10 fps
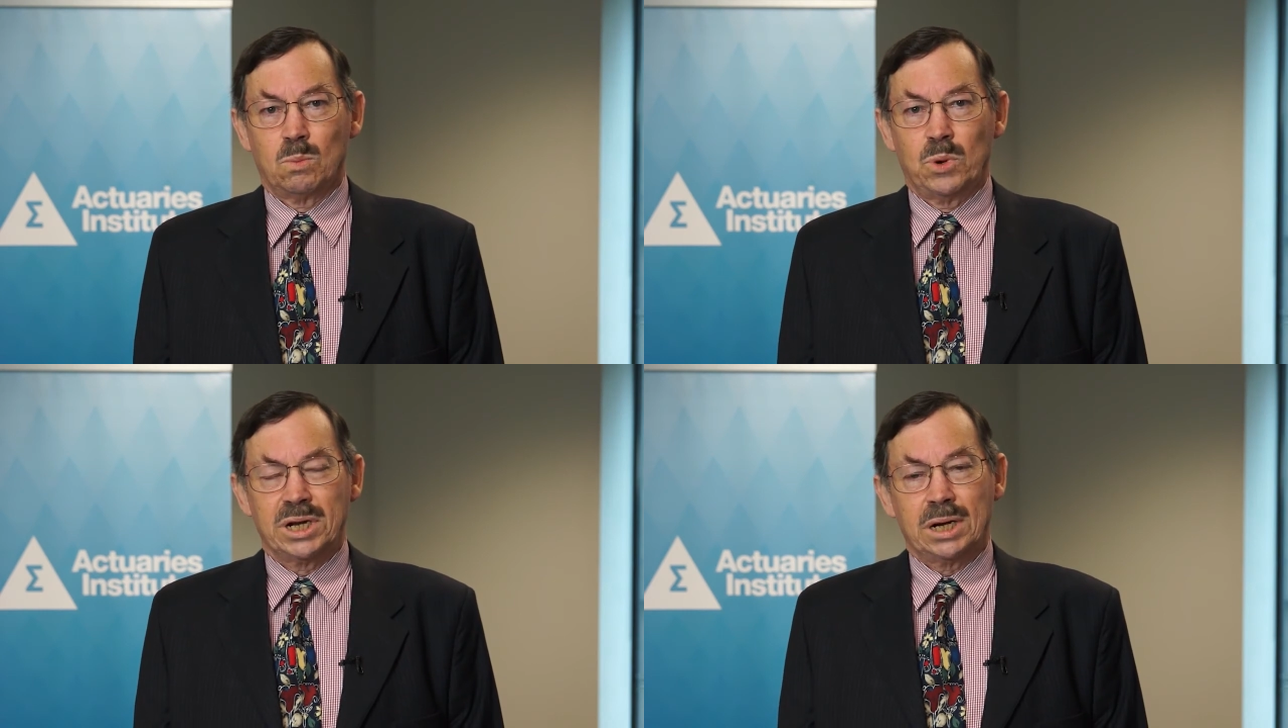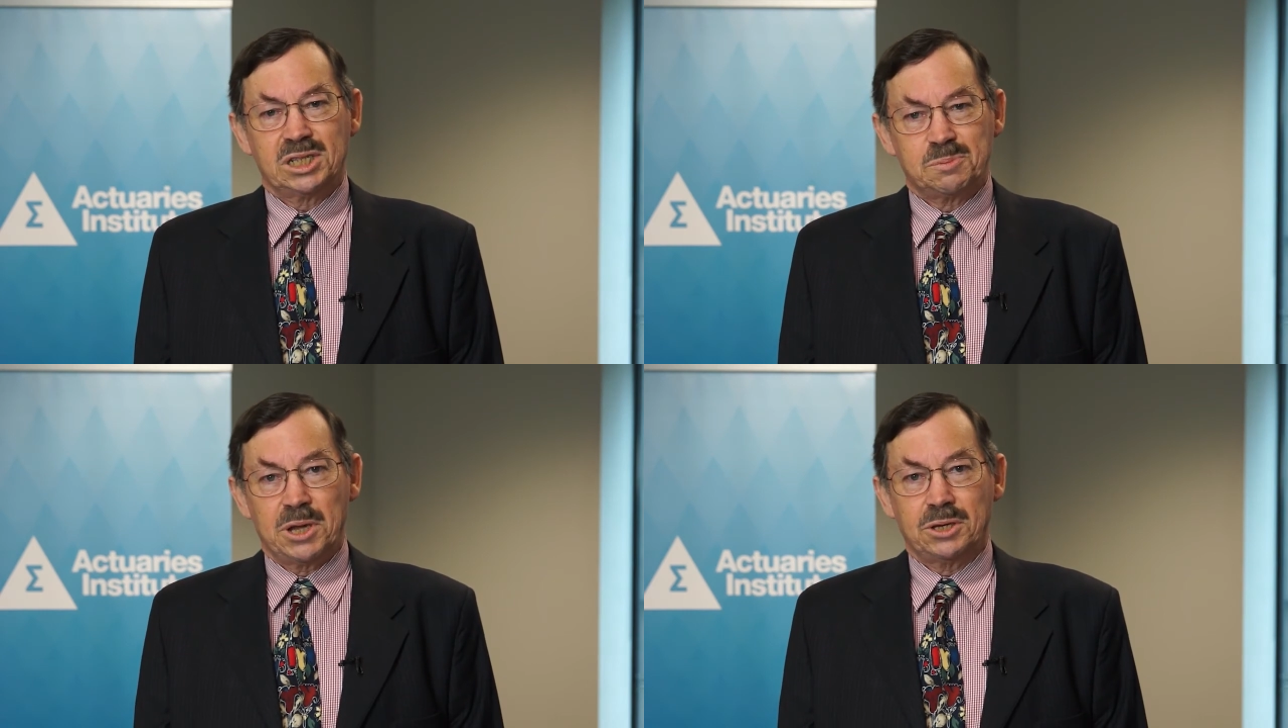We don't
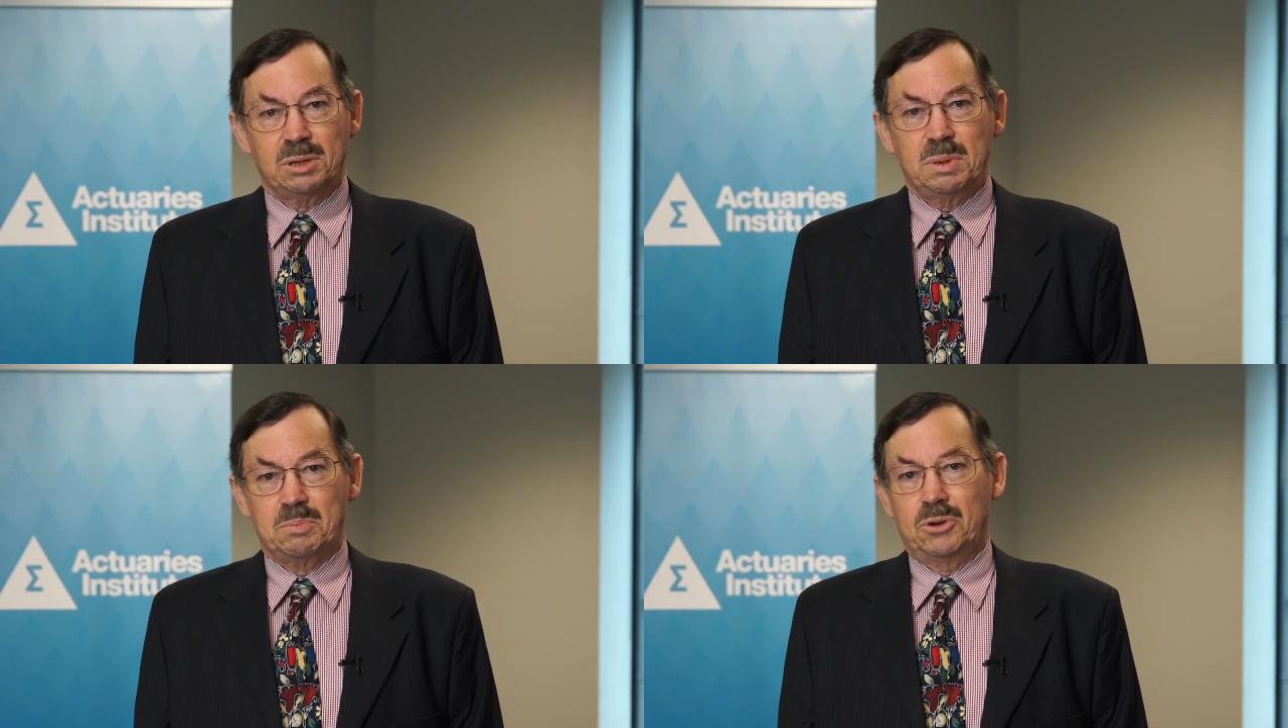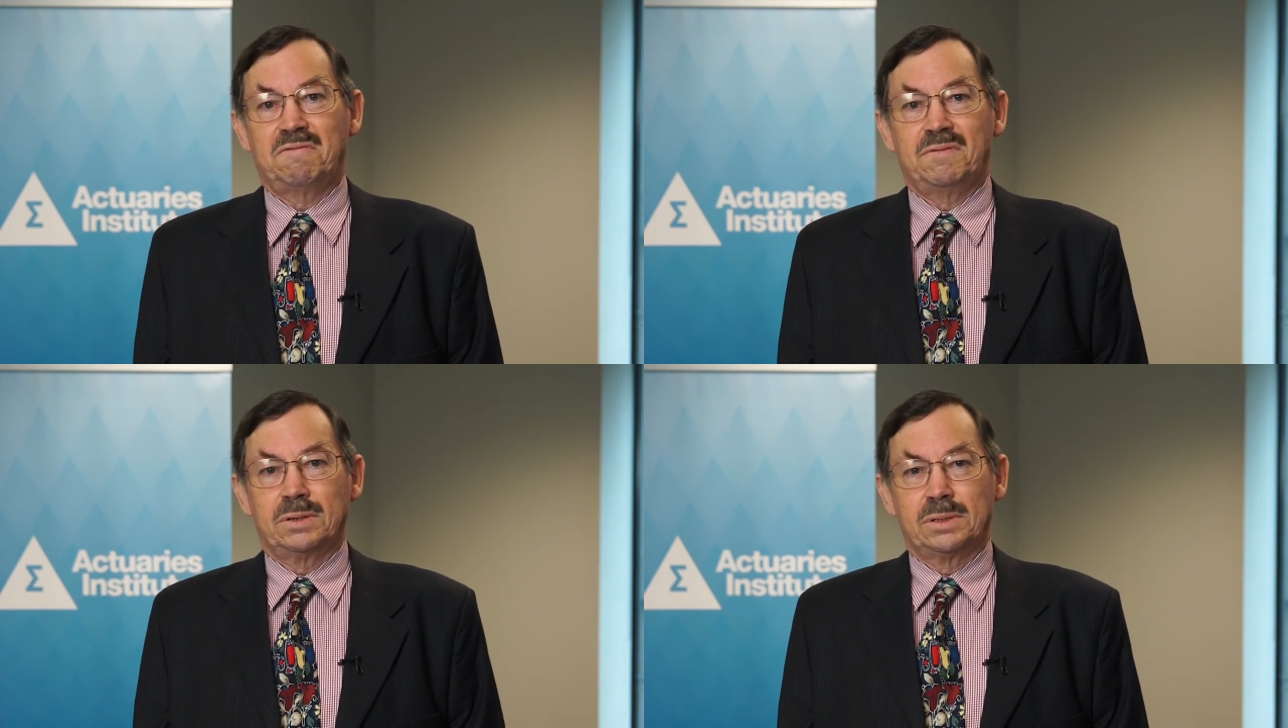expect you to be
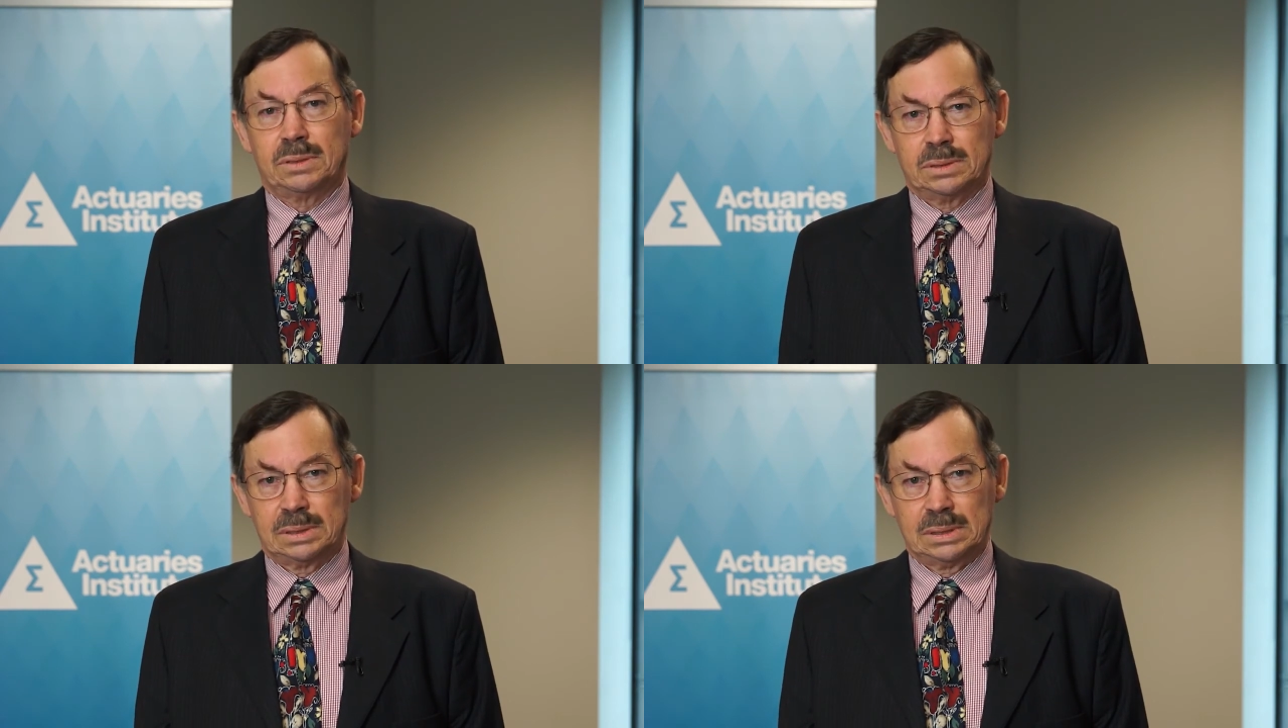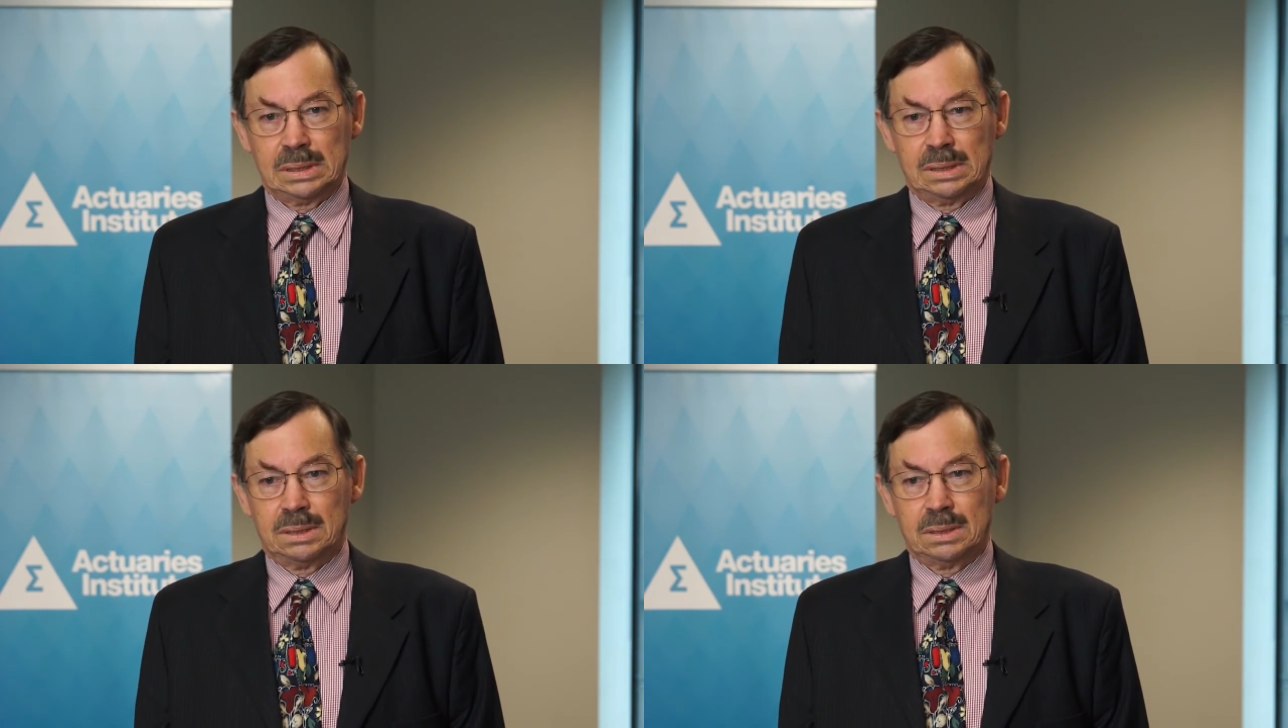perfect.
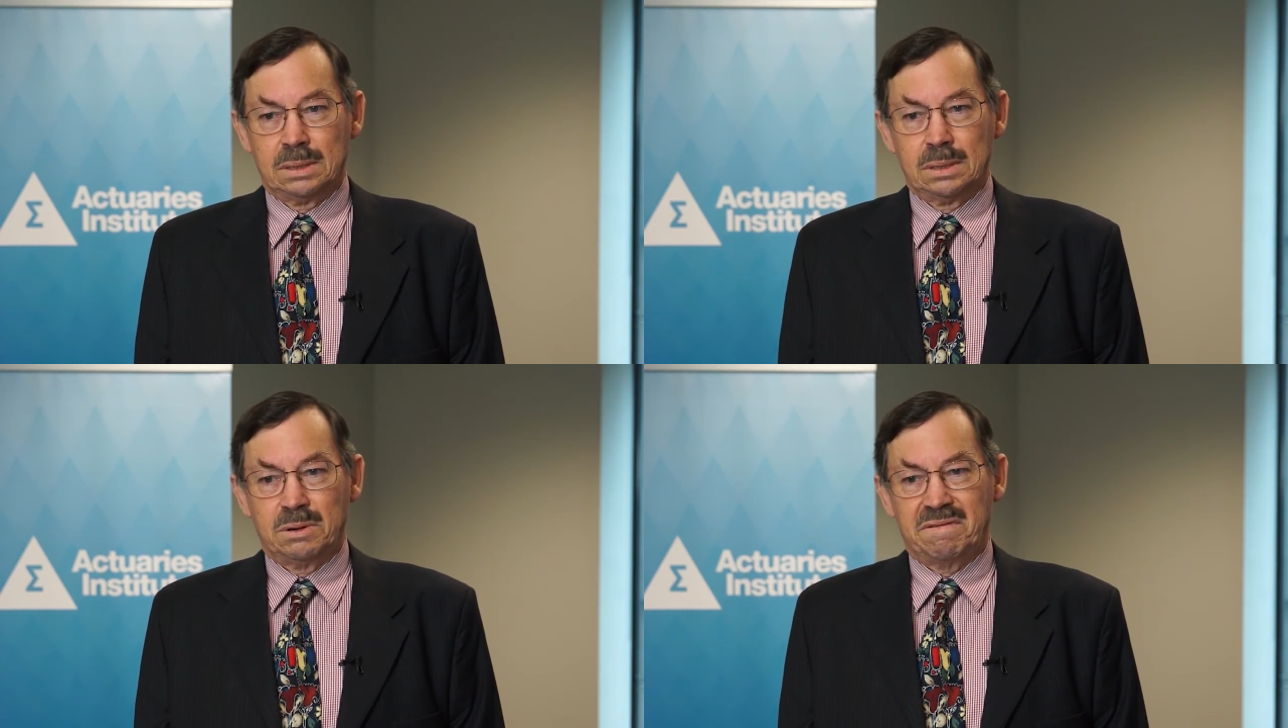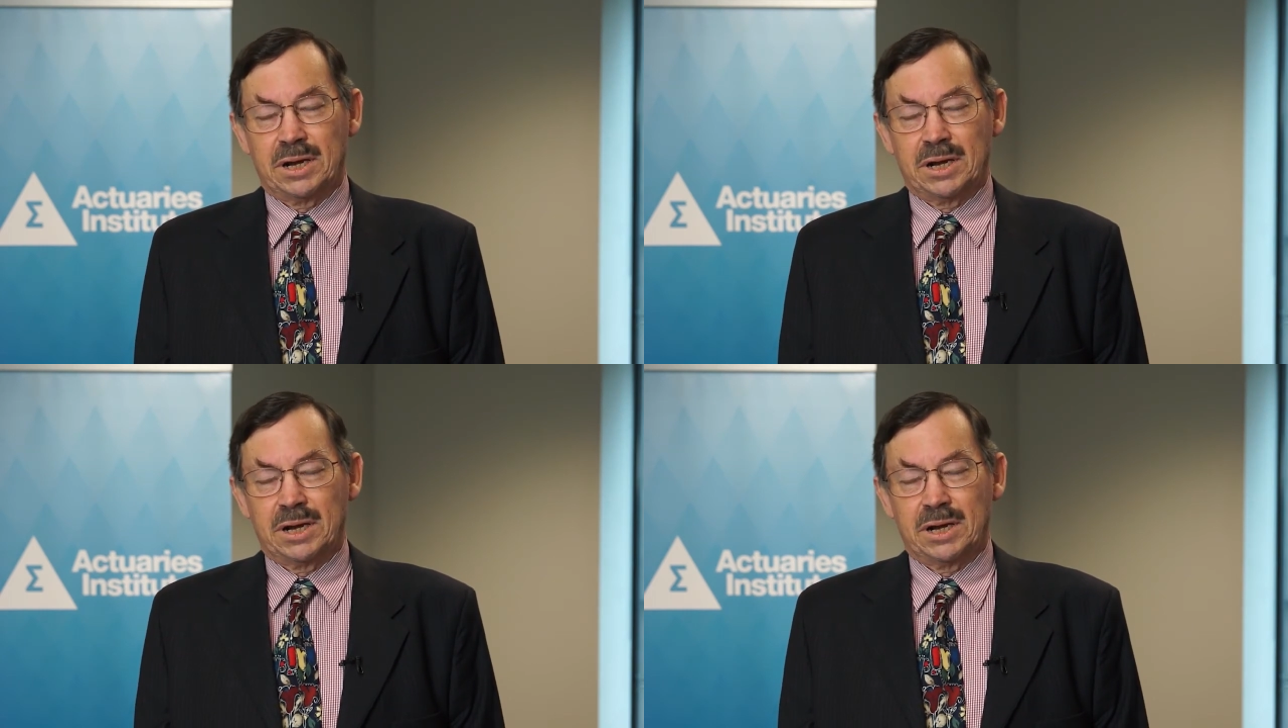We've